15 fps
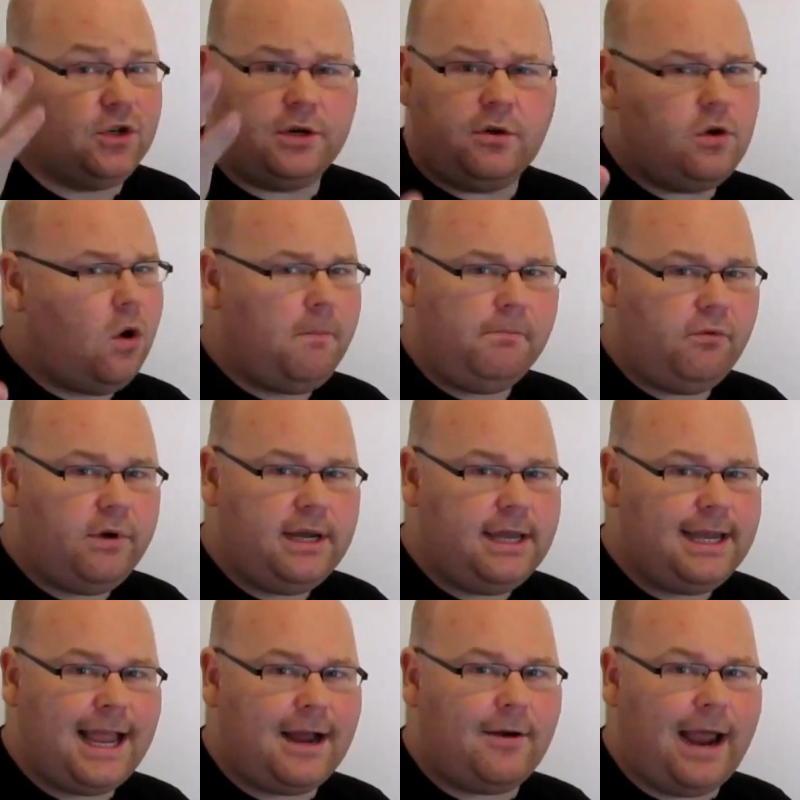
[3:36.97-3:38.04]
So you're not
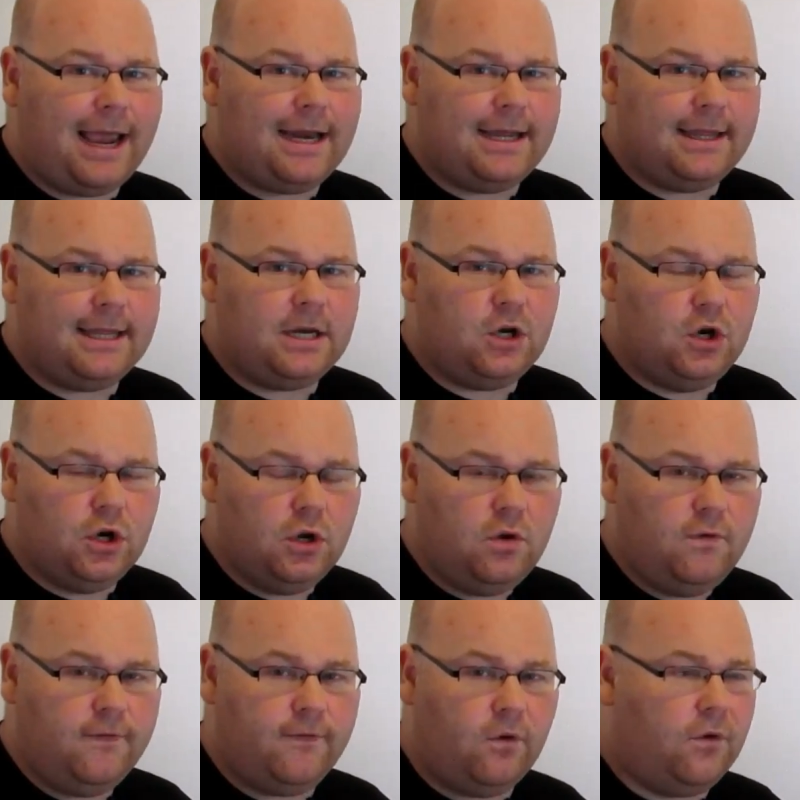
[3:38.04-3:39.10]
bringing out anything
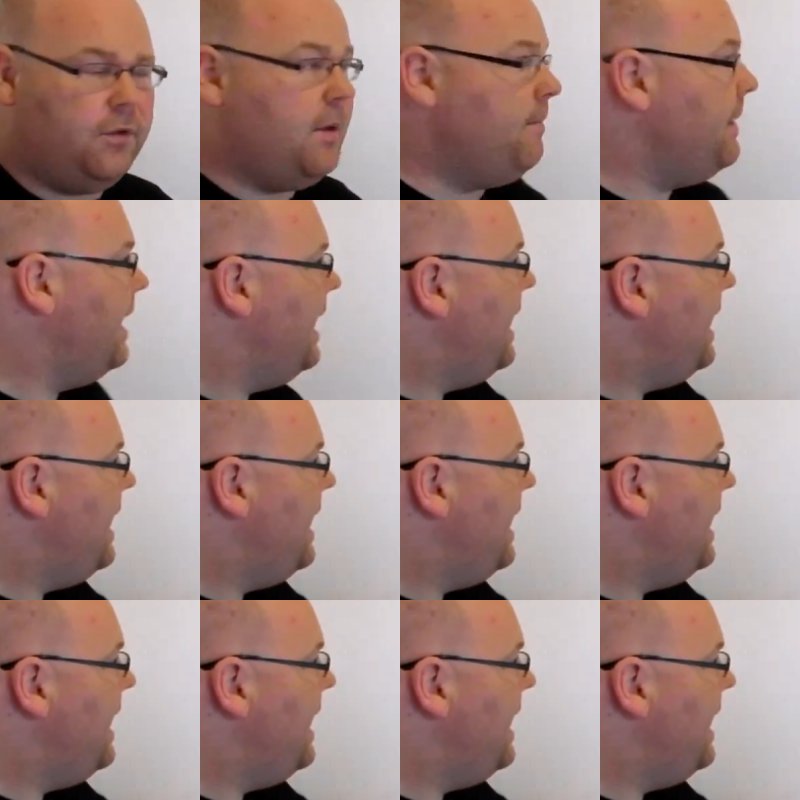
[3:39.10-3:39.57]
new for them.